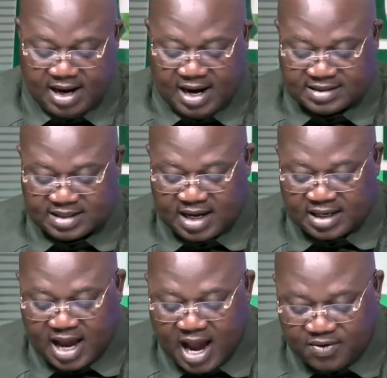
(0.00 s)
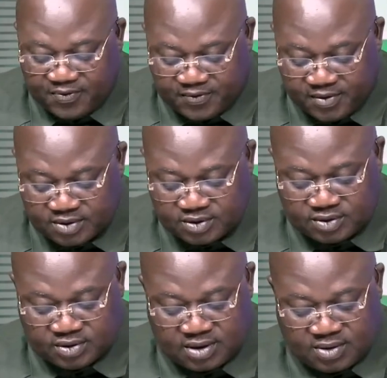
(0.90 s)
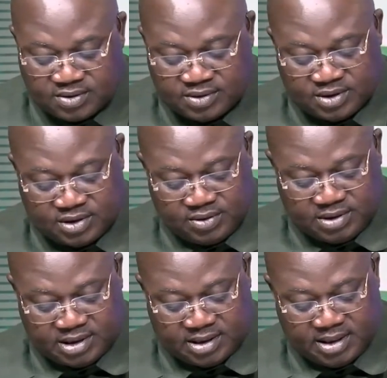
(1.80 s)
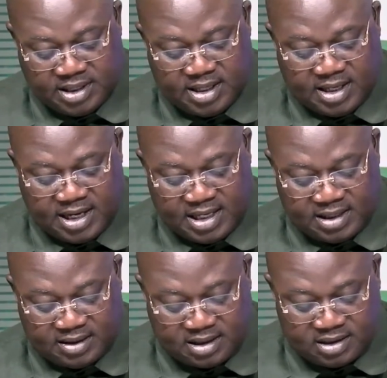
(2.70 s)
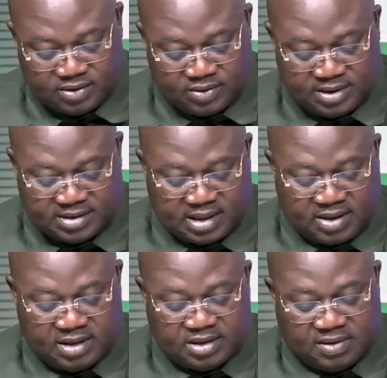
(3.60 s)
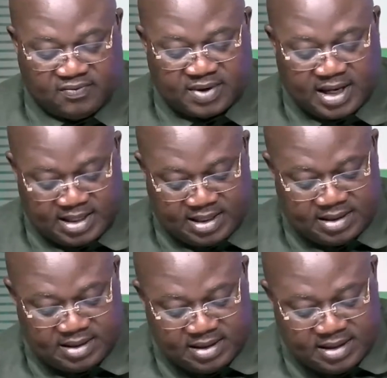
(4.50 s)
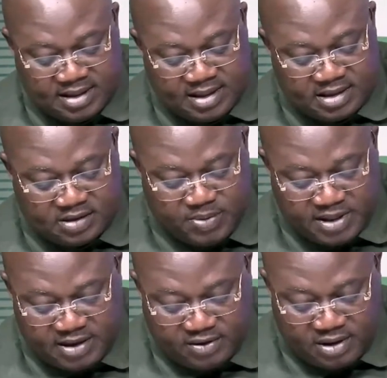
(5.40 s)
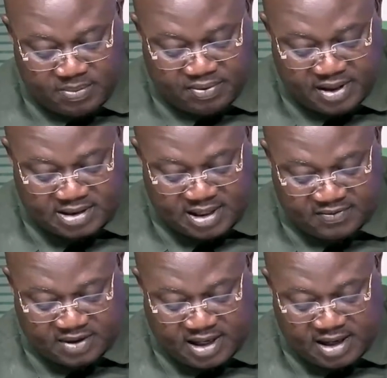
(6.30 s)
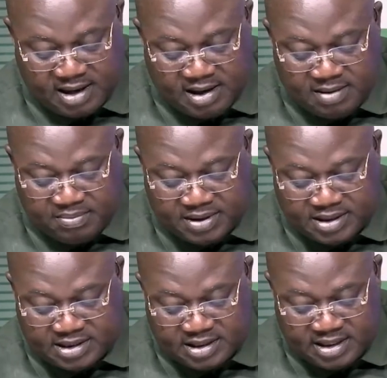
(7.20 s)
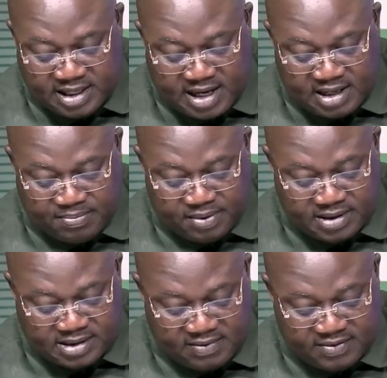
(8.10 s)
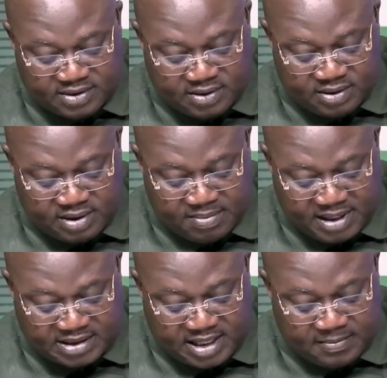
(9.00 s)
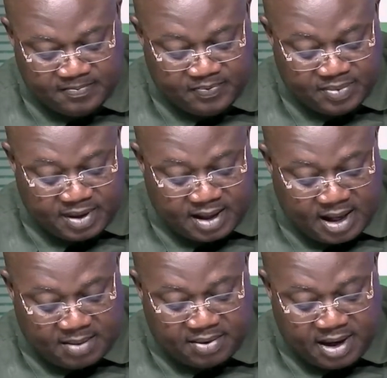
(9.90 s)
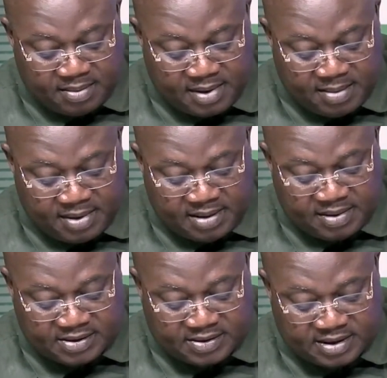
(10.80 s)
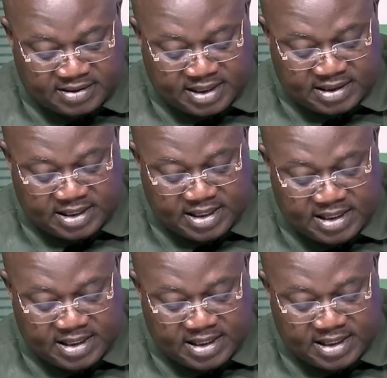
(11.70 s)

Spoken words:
as an affront to the Constitution and a threat to the security of Ghana. Speaking to the press after petitioning the Ghana Police Service on the matter, Abraham Amaliba stressed that